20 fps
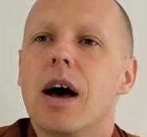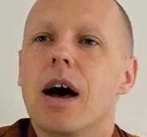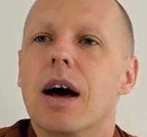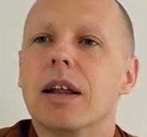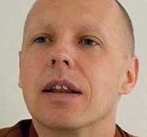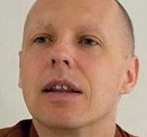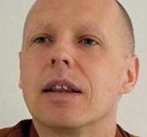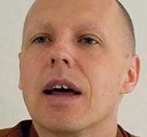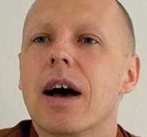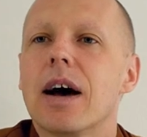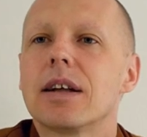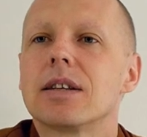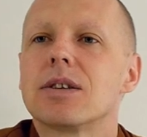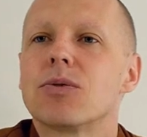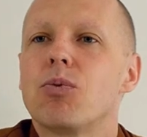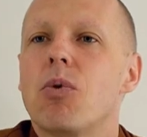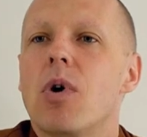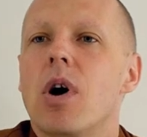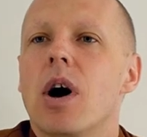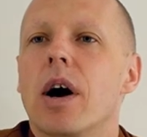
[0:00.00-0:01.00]
And
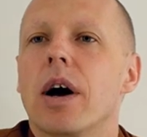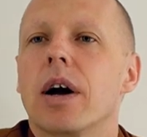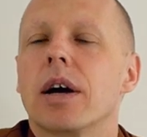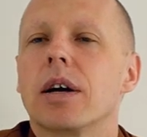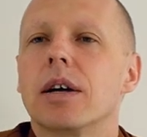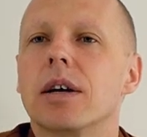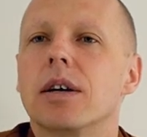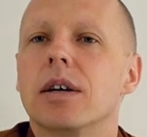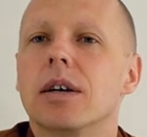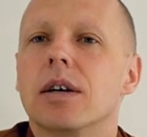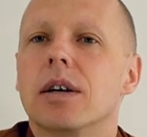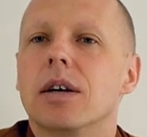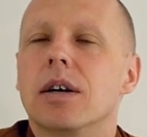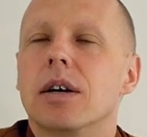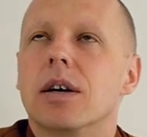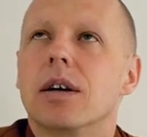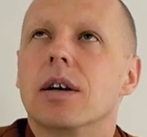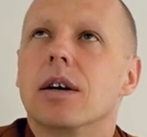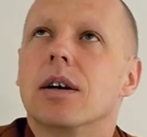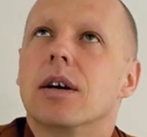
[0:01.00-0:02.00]
that's why,
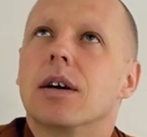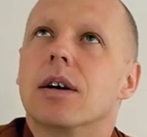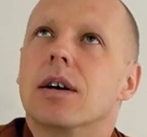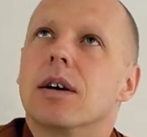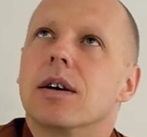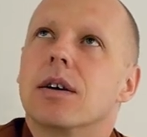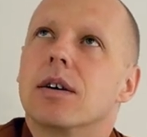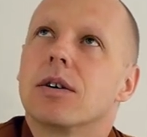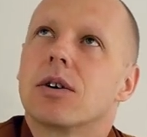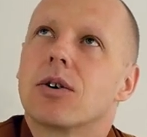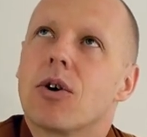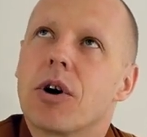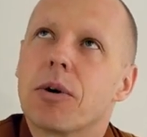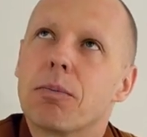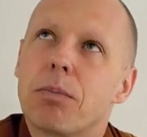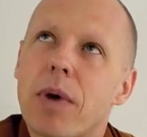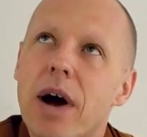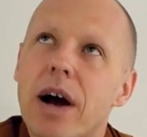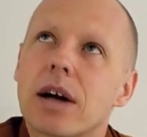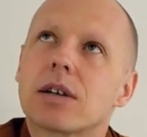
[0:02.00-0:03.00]

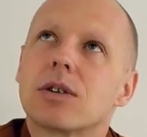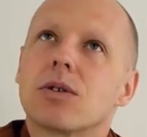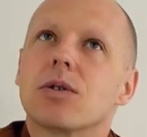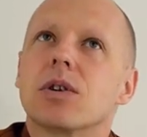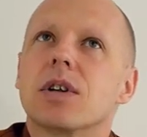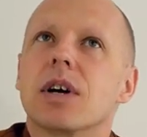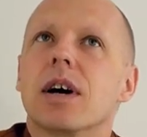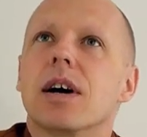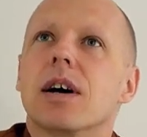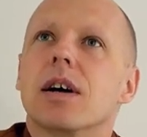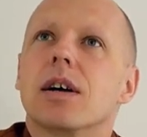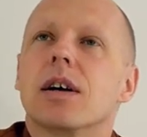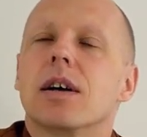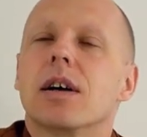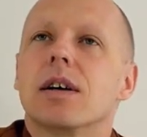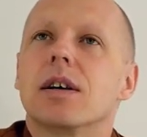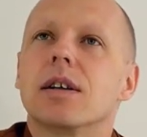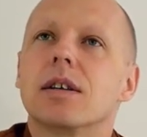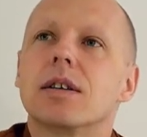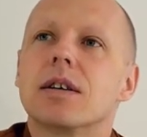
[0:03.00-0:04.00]
going back to the
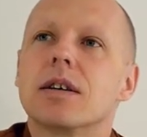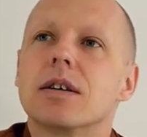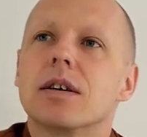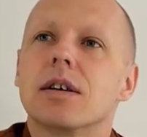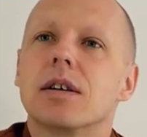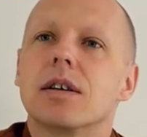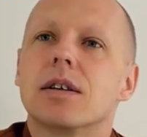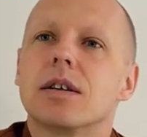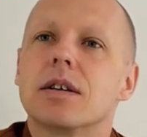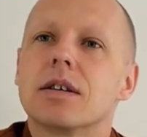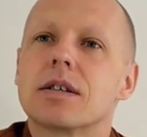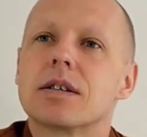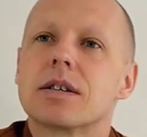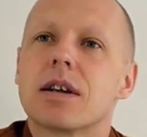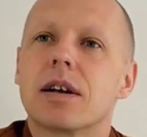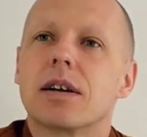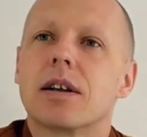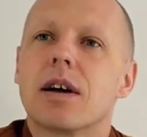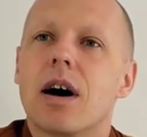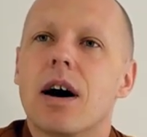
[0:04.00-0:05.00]
uh, the the
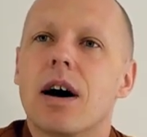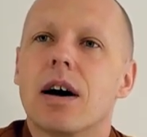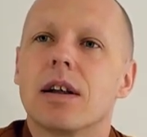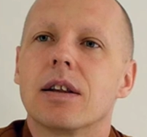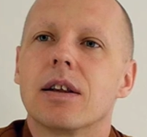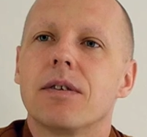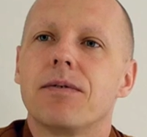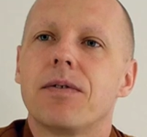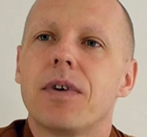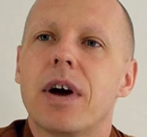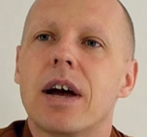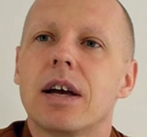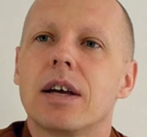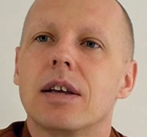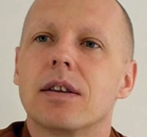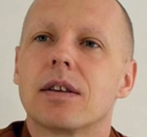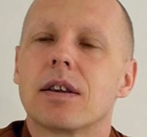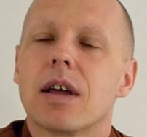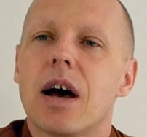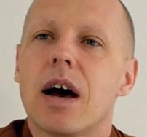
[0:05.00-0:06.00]
saddha, the
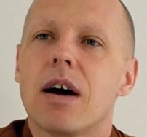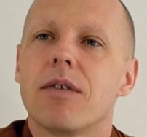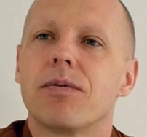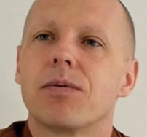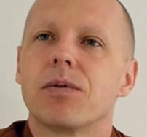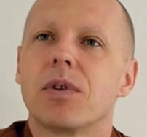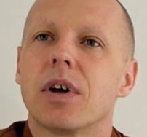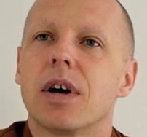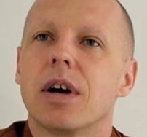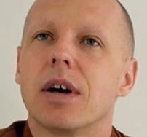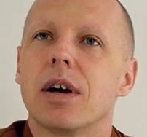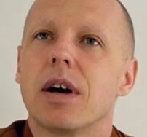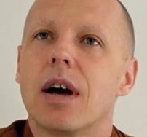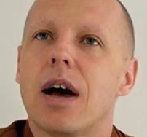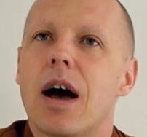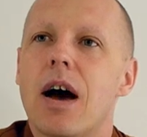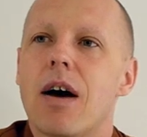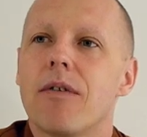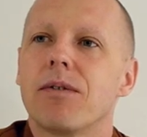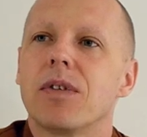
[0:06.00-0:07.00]
faith, the have the
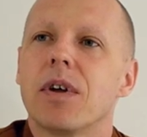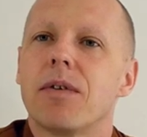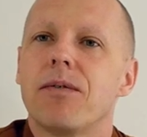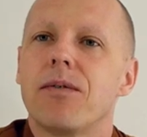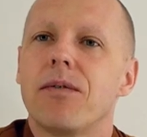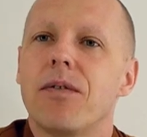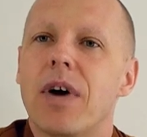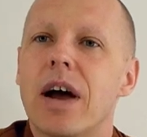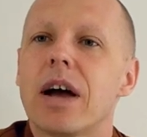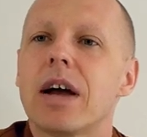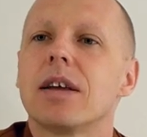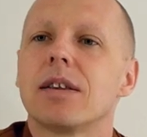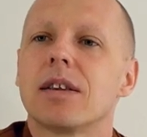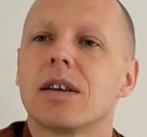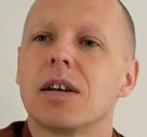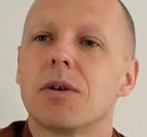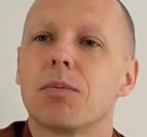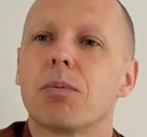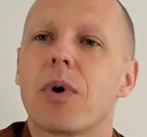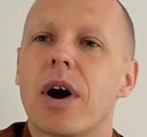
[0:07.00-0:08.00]
have the faith
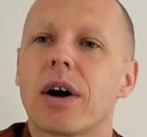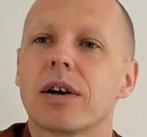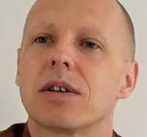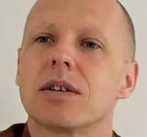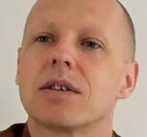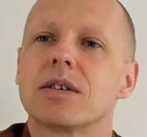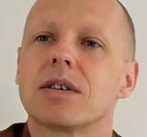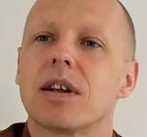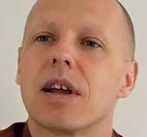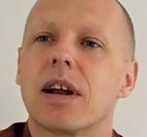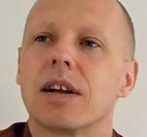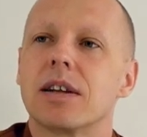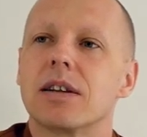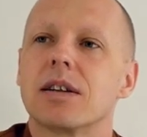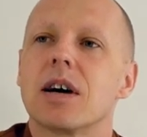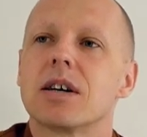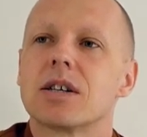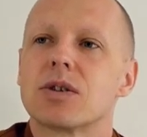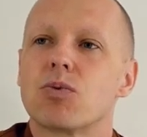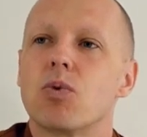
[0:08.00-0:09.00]
in the practice that it
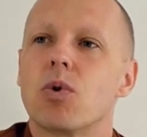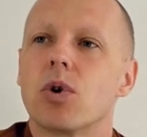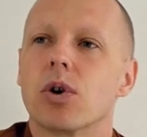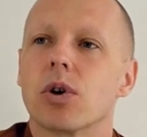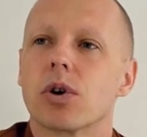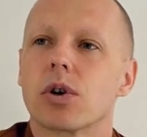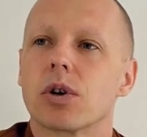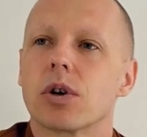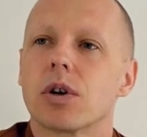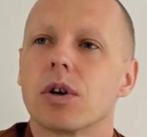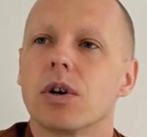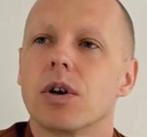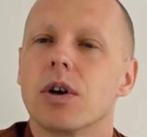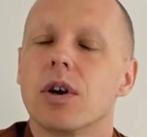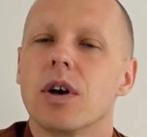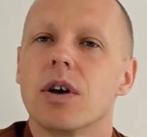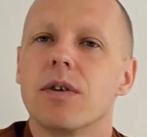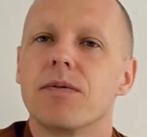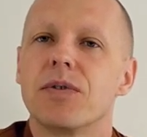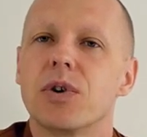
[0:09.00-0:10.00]
does work.
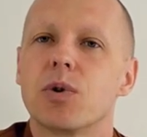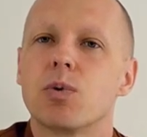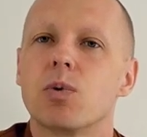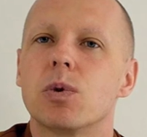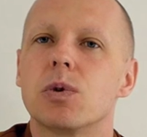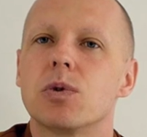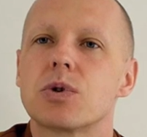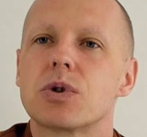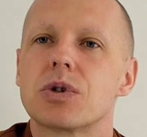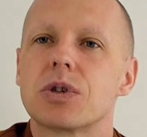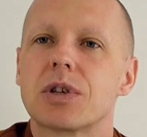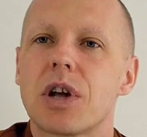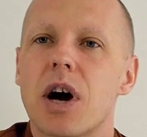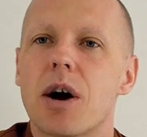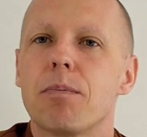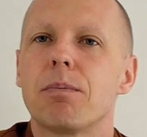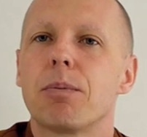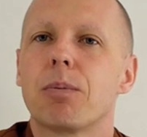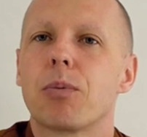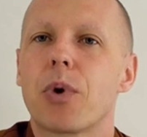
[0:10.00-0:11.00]
If you will
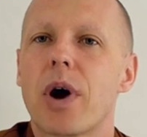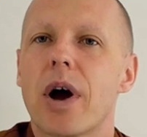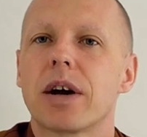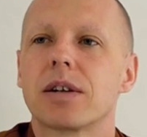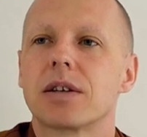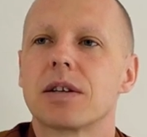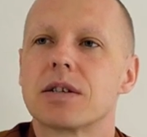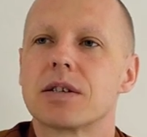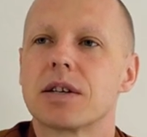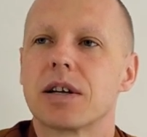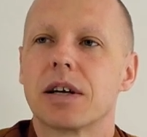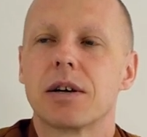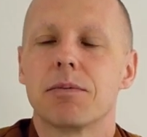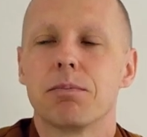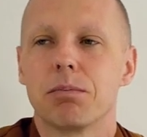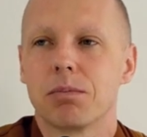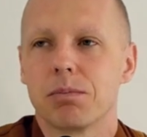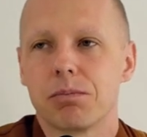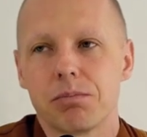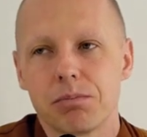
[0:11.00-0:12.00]
stop
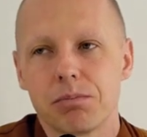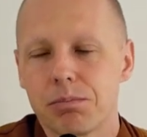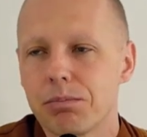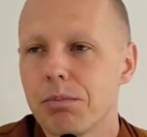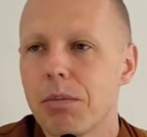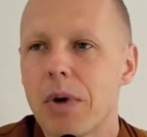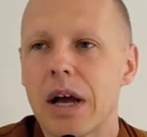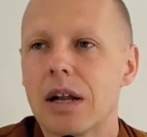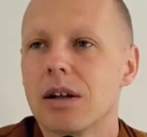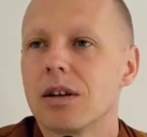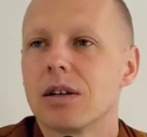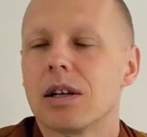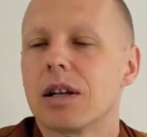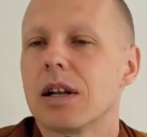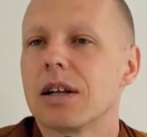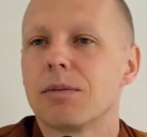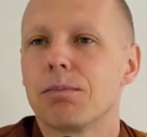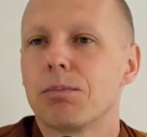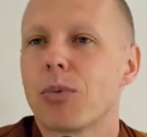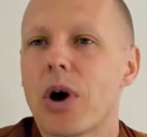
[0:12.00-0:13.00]
practicing, med,
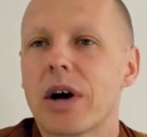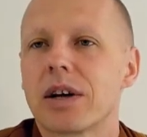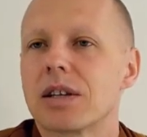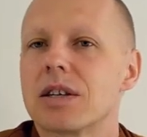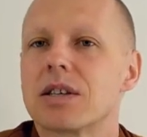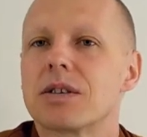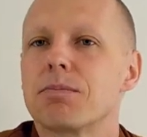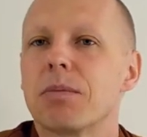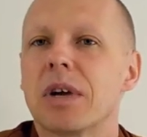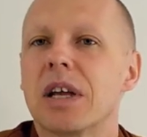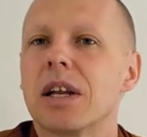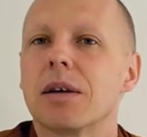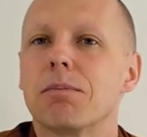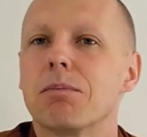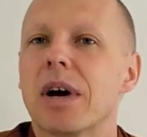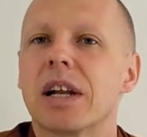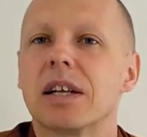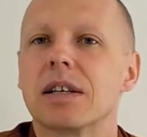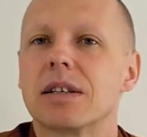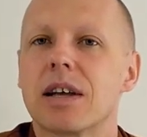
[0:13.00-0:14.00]
let practice meaning
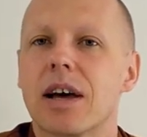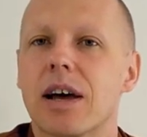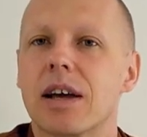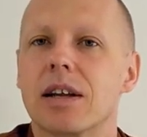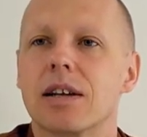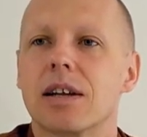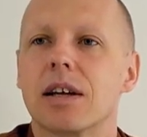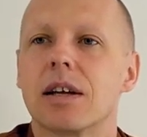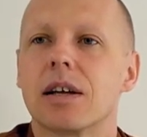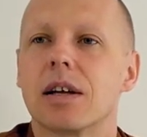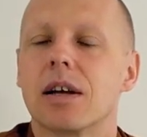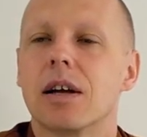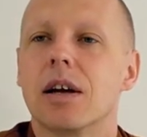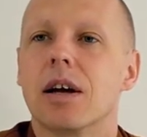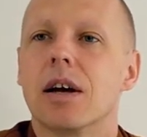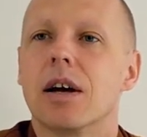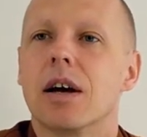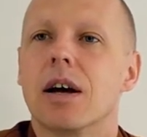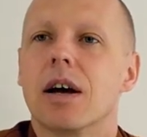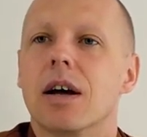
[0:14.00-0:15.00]
meditating,
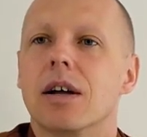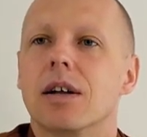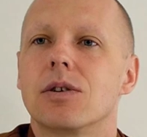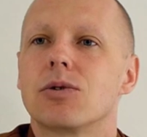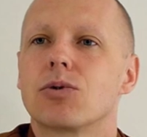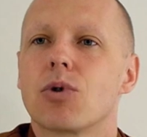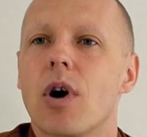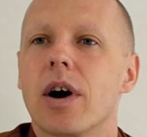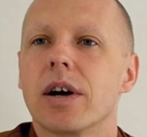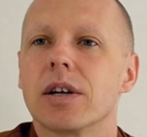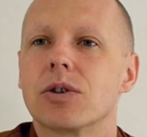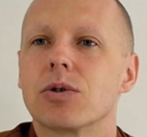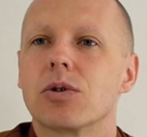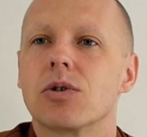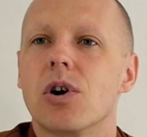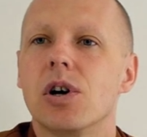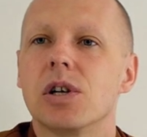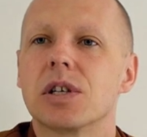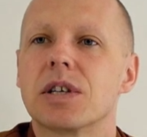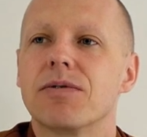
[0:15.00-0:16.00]
trying to
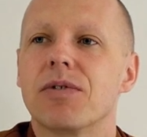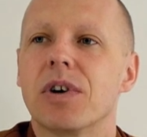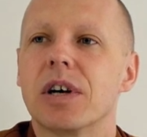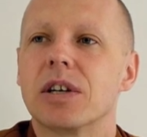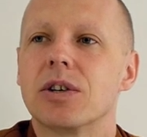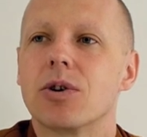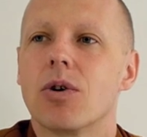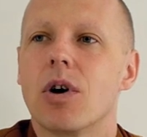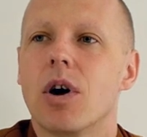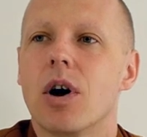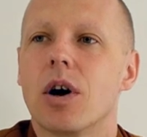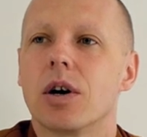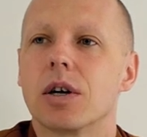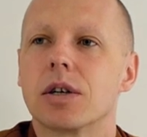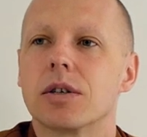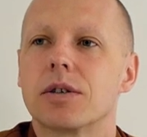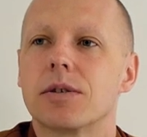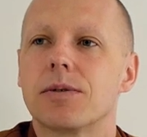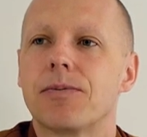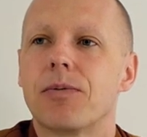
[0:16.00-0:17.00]
cultivate your
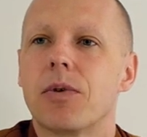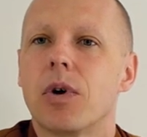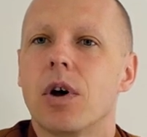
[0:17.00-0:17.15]
heart.